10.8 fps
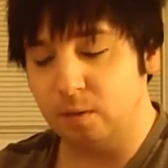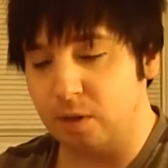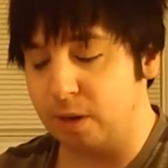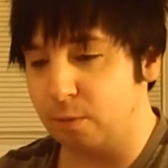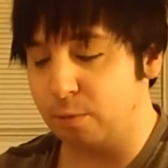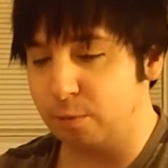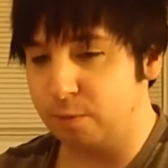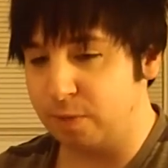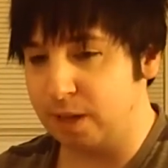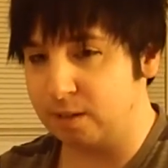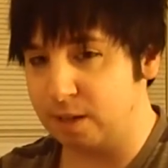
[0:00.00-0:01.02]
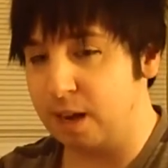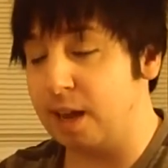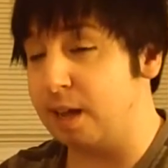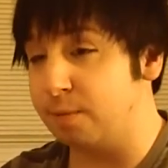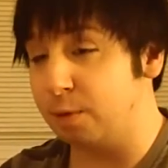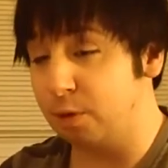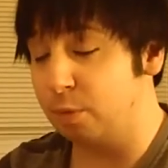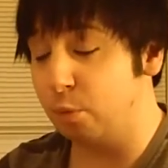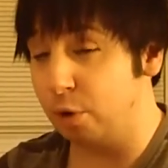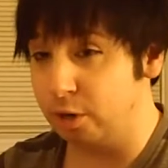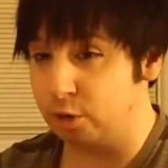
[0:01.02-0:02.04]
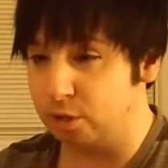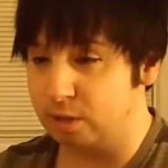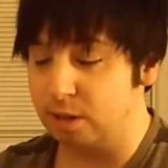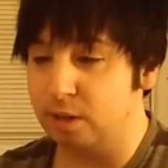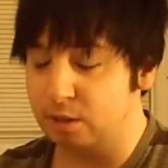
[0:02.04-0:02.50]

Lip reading: like things that I have a little more interest in,